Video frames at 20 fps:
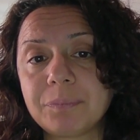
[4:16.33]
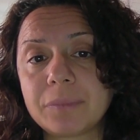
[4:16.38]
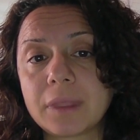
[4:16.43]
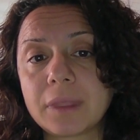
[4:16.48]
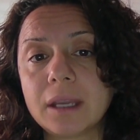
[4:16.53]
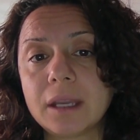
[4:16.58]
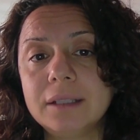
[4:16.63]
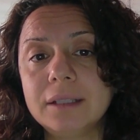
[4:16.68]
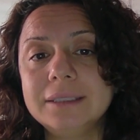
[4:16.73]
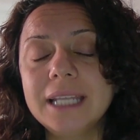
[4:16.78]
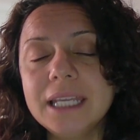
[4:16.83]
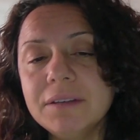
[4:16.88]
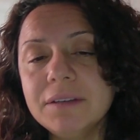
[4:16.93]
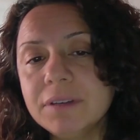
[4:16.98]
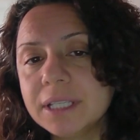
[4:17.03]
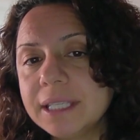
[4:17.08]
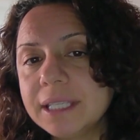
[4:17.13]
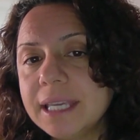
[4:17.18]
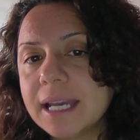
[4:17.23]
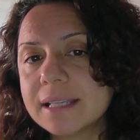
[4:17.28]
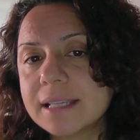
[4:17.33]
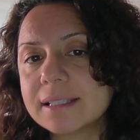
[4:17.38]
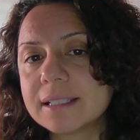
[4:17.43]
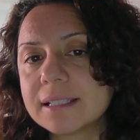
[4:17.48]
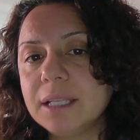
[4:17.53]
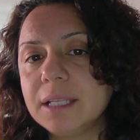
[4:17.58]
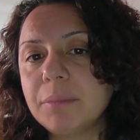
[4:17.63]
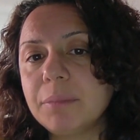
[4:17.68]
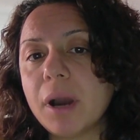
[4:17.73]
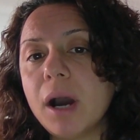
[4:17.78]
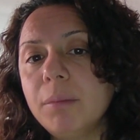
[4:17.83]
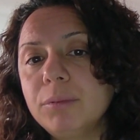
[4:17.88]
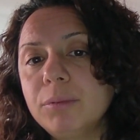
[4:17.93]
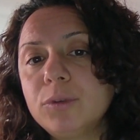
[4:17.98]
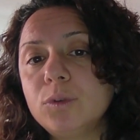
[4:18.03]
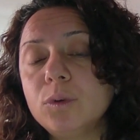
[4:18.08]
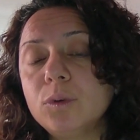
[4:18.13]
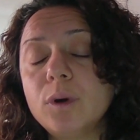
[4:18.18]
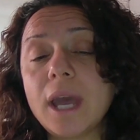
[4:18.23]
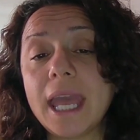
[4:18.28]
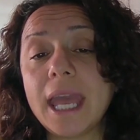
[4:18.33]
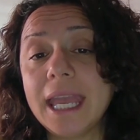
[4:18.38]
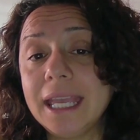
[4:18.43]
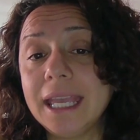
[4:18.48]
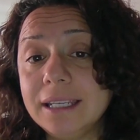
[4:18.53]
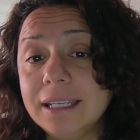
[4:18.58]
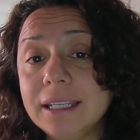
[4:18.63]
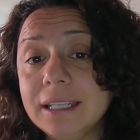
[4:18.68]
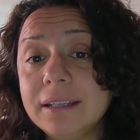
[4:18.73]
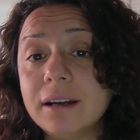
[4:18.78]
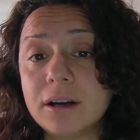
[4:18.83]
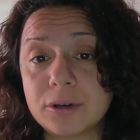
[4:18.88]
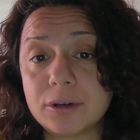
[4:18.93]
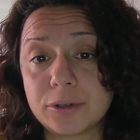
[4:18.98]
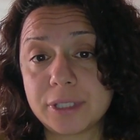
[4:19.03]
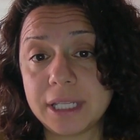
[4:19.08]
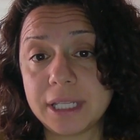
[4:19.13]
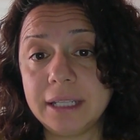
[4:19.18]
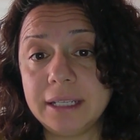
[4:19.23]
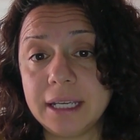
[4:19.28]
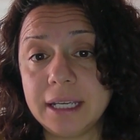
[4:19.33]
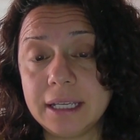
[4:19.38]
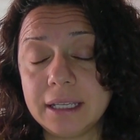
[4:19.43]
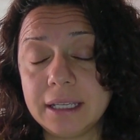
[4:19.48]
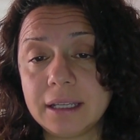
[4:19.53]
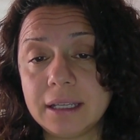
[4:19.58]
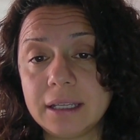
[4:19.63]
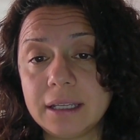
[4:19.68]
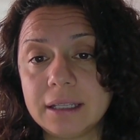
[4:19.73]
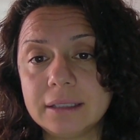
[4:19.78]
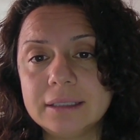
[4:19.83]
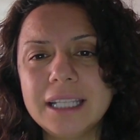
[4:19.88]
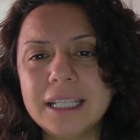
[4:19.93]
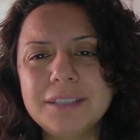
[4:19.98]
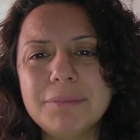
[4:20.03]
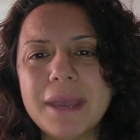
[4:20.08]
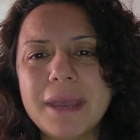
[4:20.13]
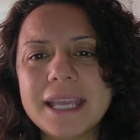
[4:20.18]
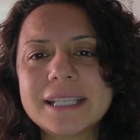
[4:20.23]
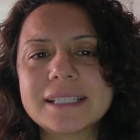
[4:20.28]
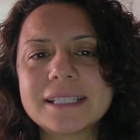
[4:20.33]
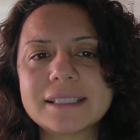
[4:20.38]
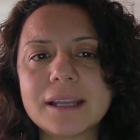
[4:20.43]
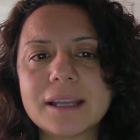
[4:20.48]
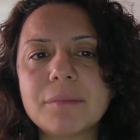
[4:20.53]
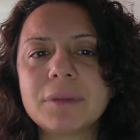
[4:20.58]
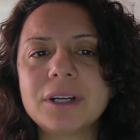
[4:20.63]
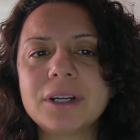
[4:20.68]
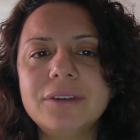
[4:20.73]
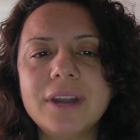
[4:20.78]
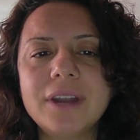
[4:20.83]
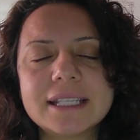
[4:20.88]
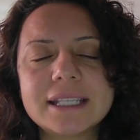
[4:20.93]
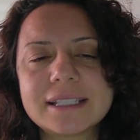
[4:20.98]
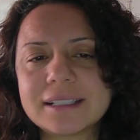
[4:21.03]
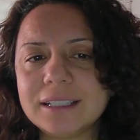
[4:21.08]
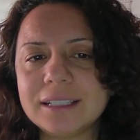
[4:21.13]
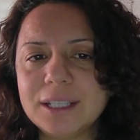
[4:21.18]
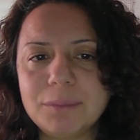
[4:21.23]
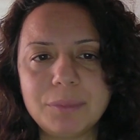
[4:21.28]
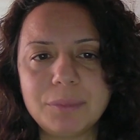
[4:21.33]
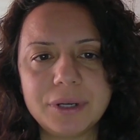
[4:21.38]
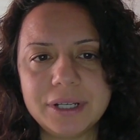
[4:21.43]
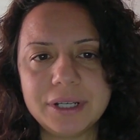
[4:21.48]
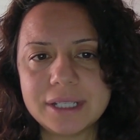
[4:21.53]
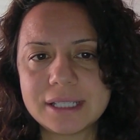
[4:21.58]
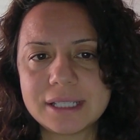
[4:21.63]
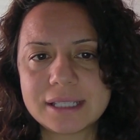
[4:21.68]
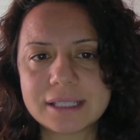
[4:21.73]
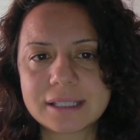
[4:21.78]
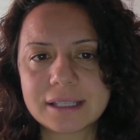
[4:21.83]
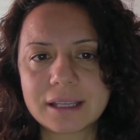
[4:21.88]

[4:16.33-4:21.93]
They even can sleep up to 18 hours a day. That makes them great sleepers.